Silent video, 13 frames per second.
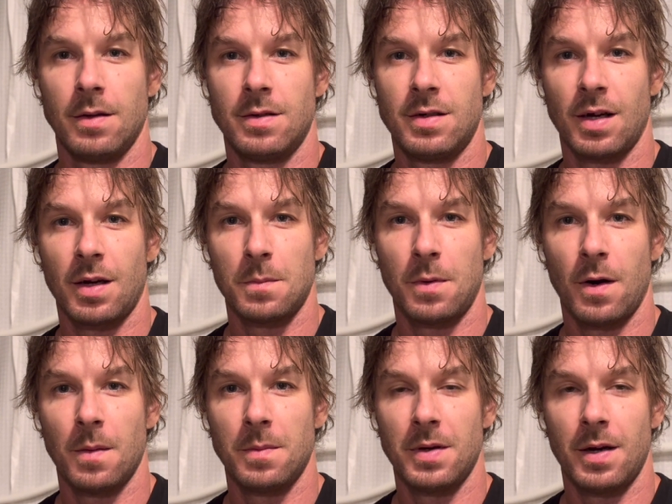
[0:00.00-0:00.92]
Chicken
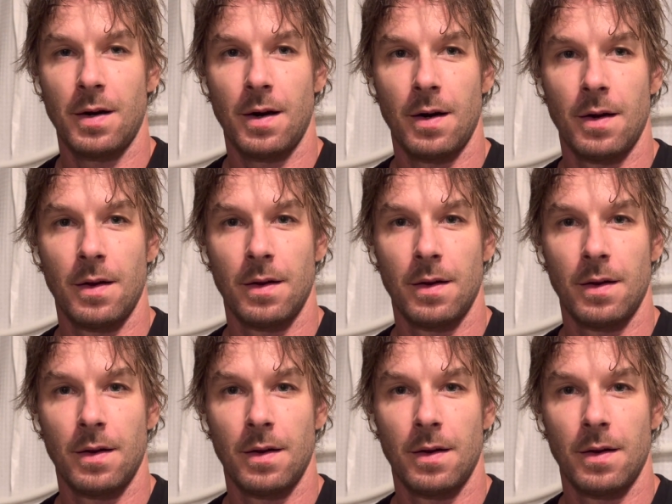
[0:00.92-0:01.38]
parm dinner,